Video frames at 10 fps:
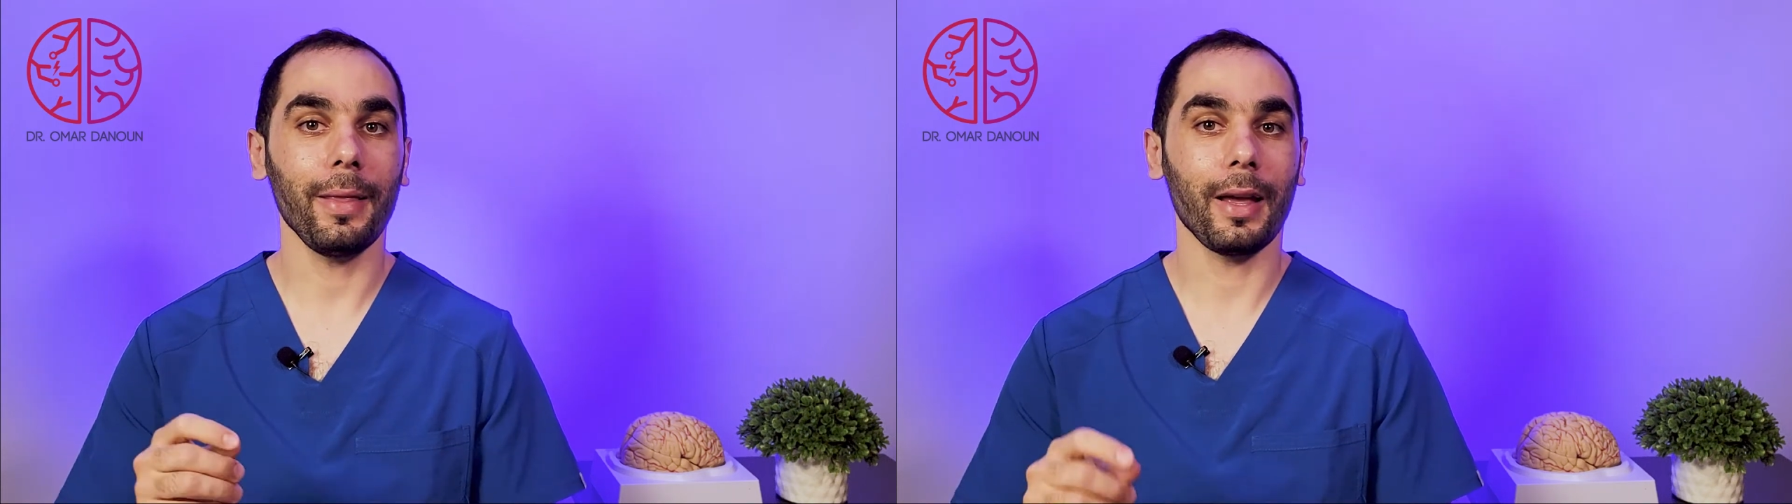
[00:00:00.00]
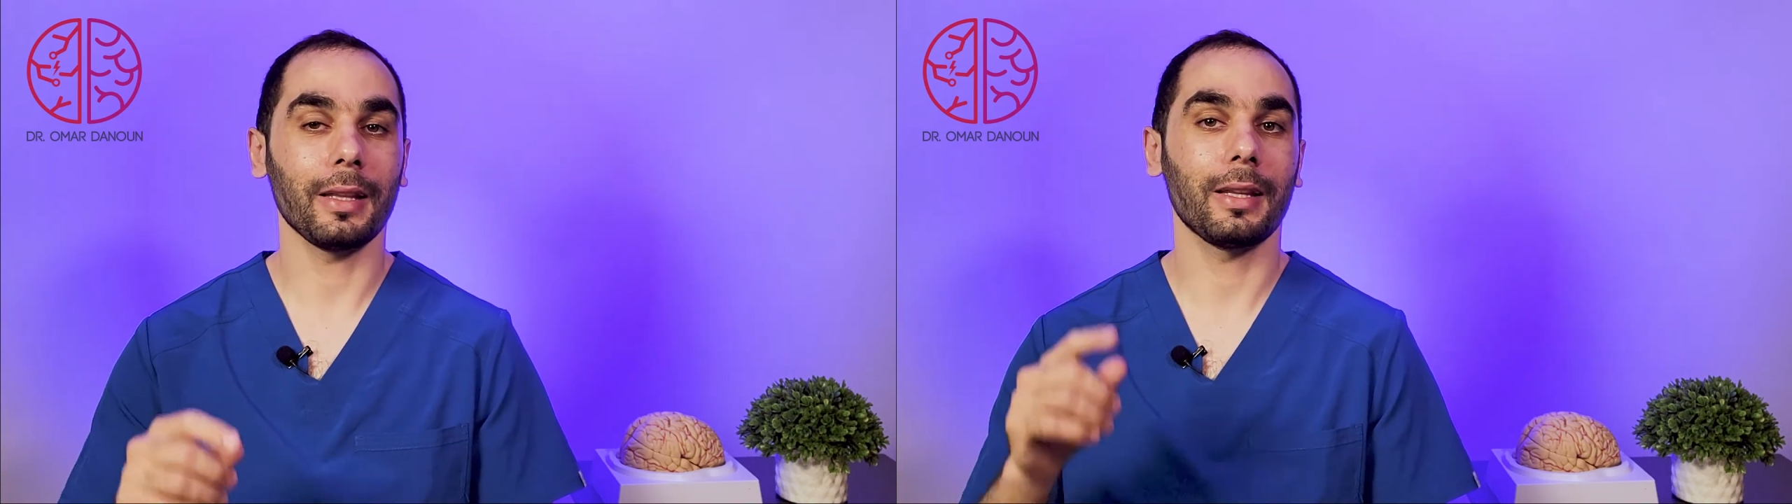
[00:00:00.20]

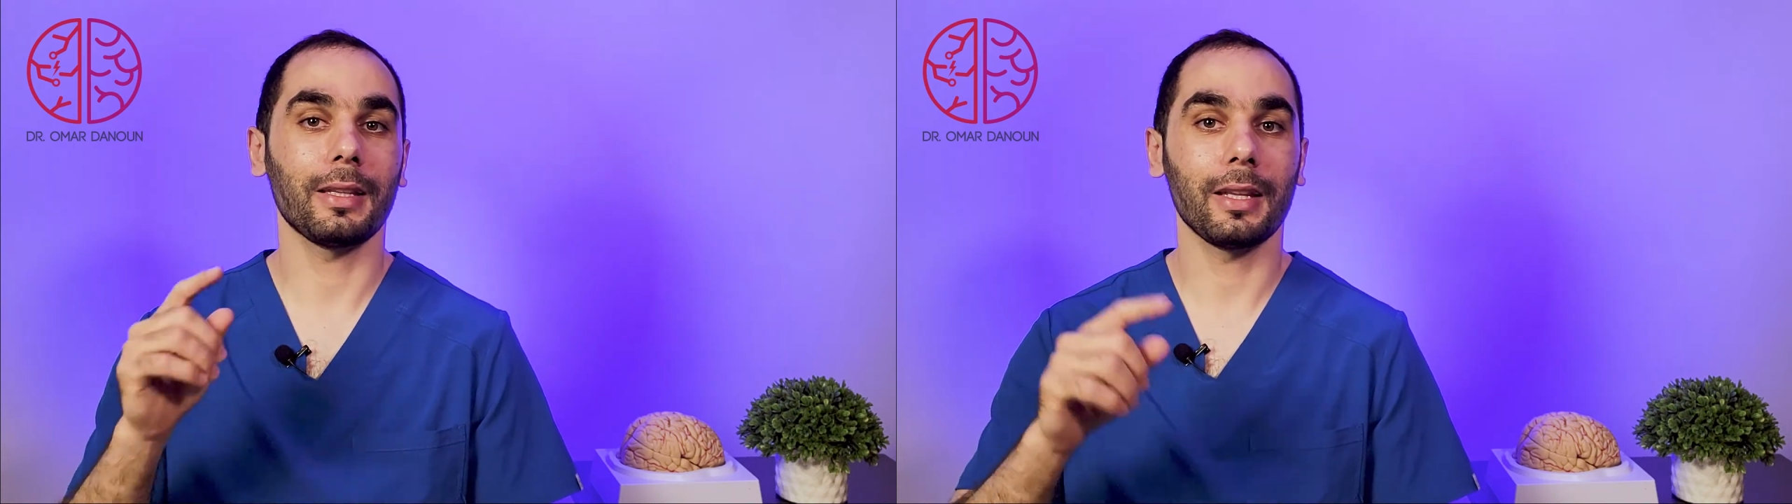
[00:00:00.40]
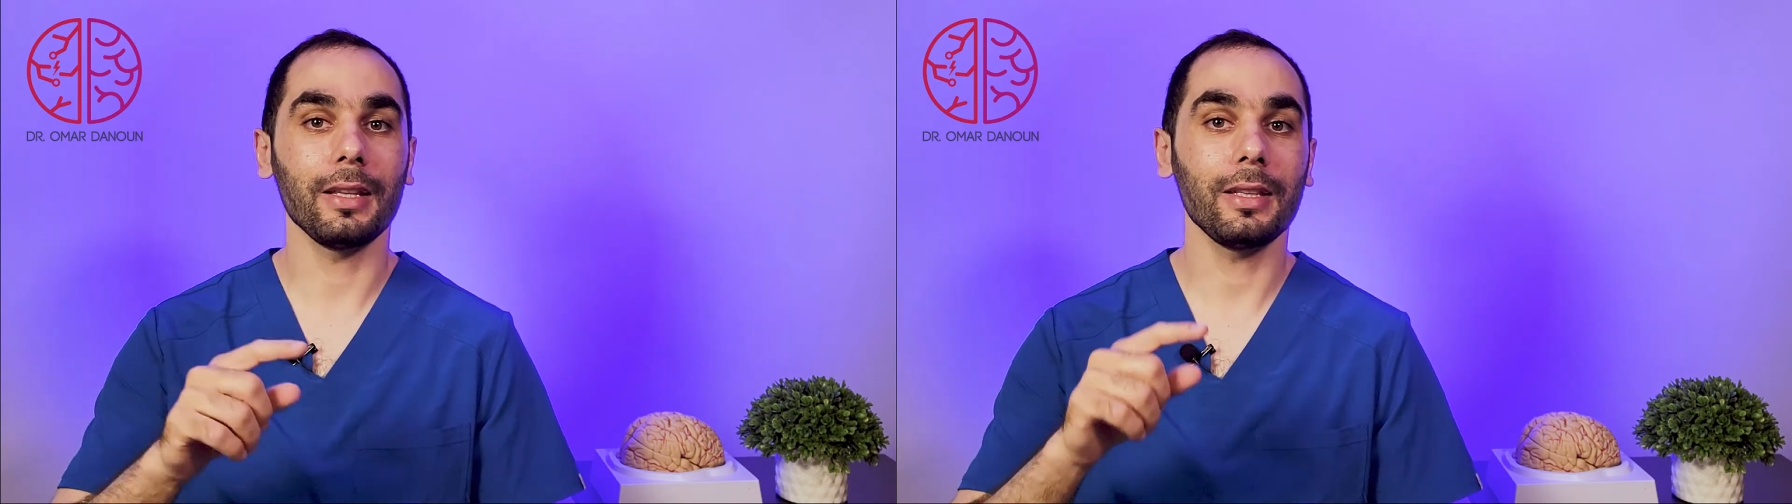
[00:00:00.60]
that
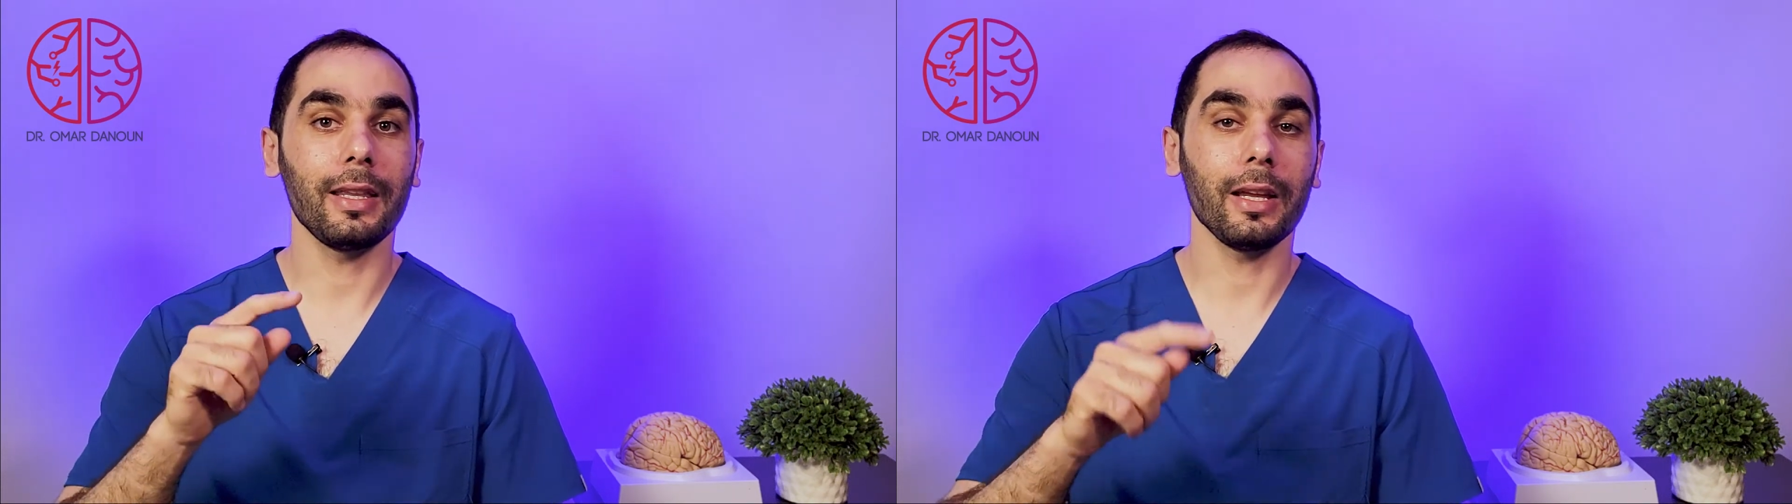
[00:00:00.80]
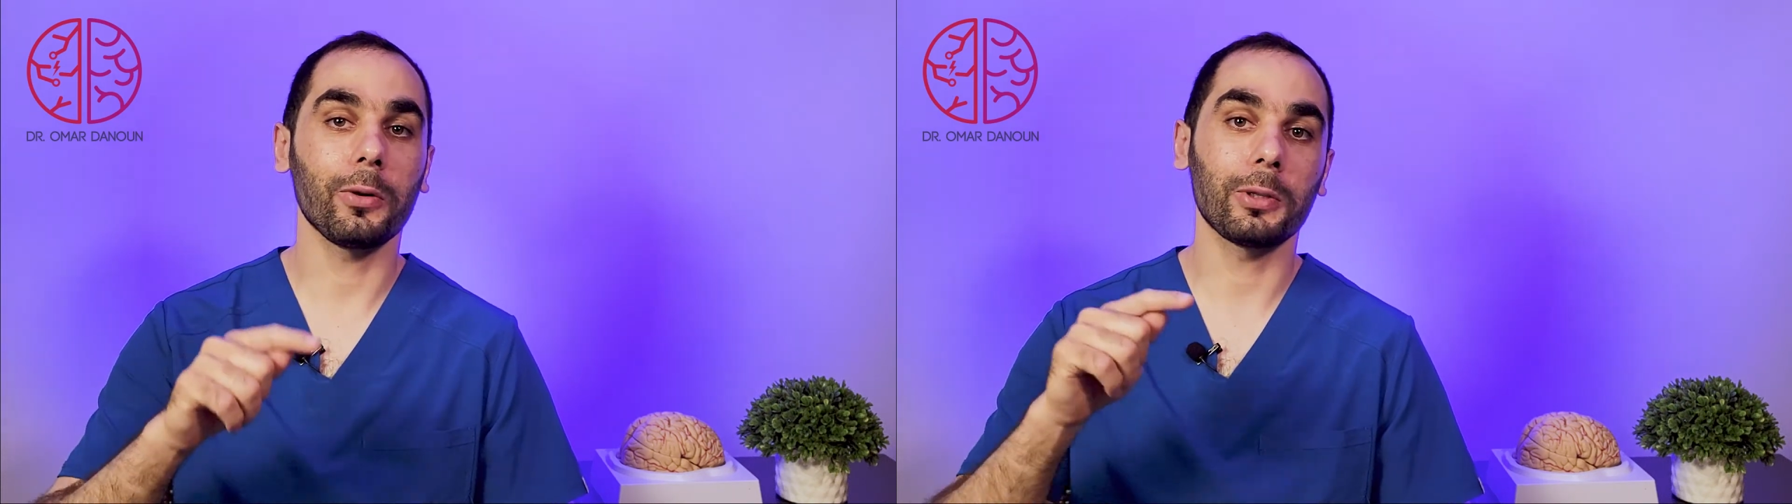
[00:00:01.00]
since
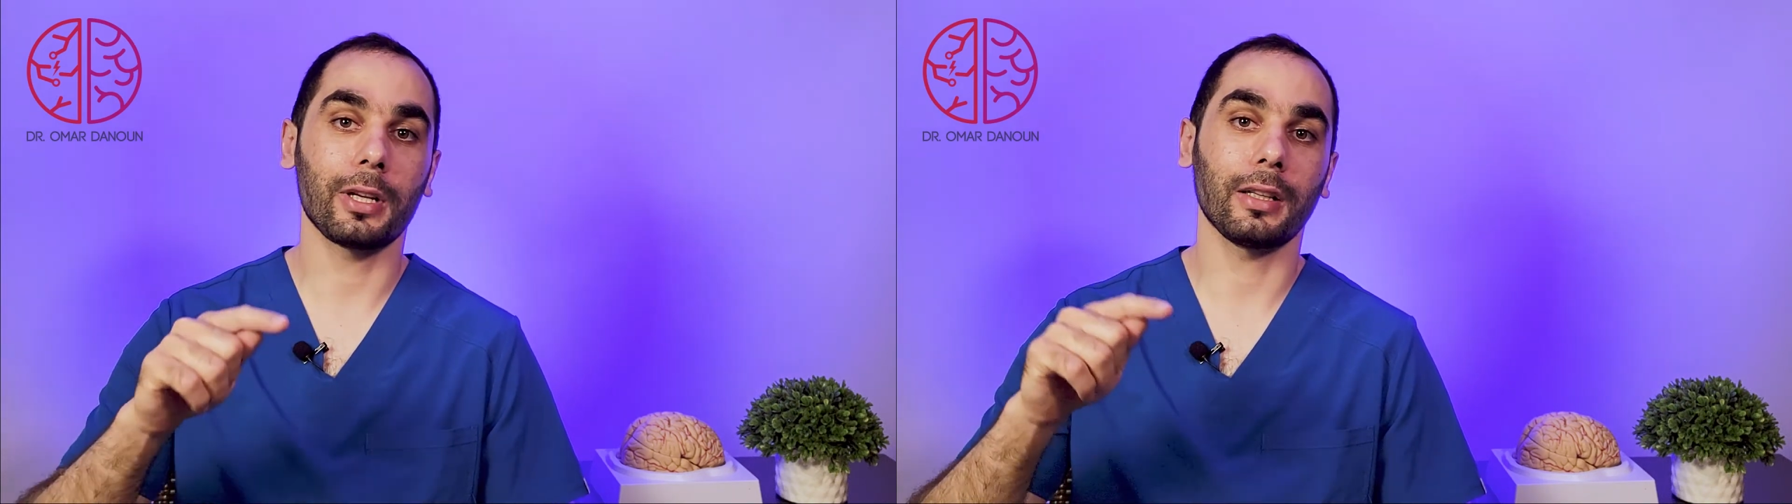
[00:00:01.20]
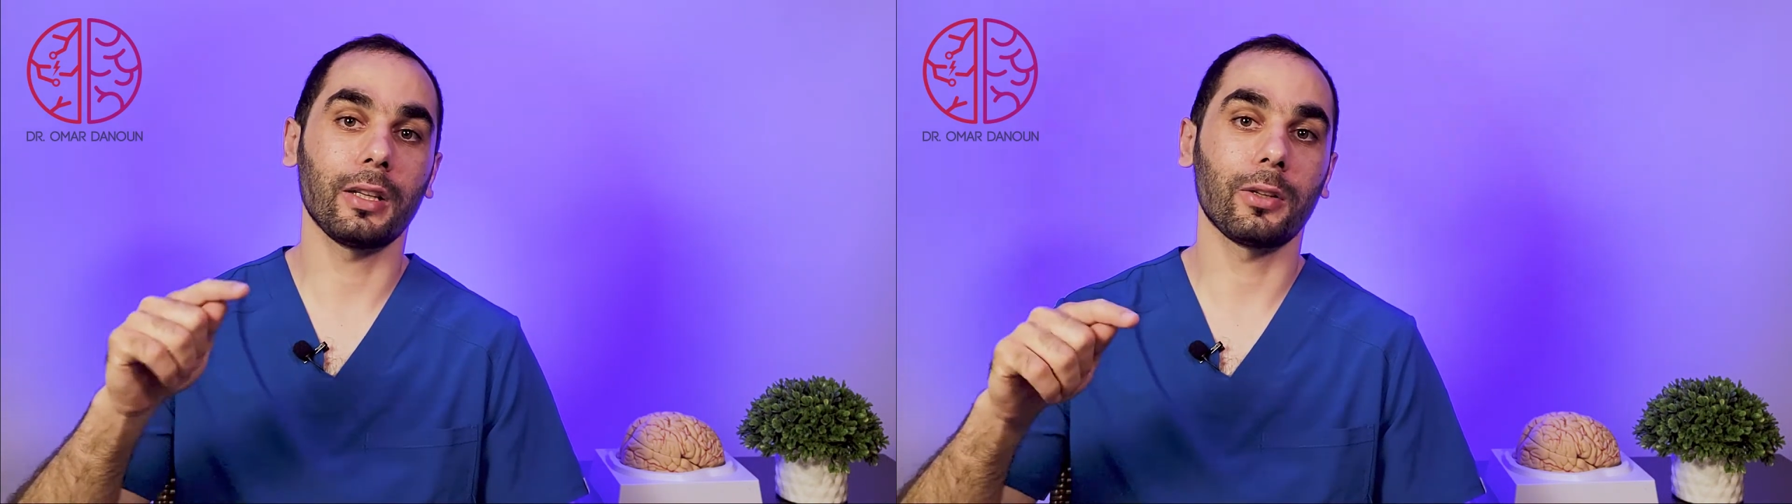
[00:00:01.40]
they
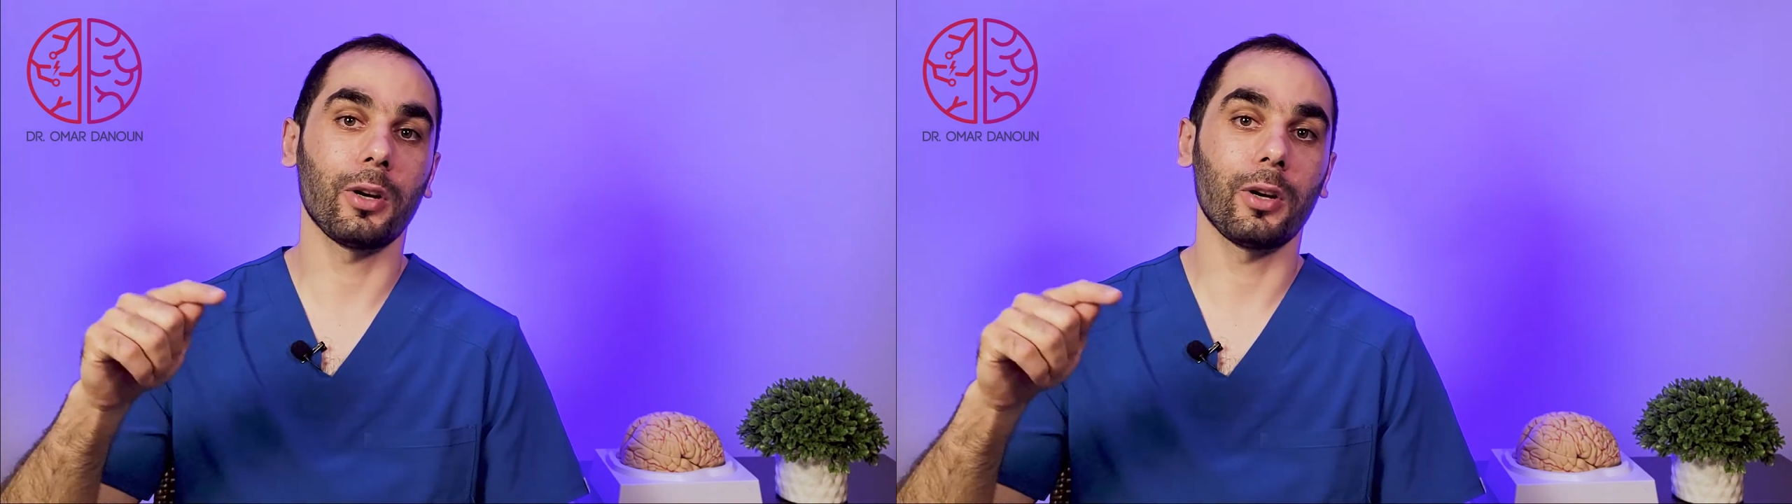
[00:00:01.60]
contracted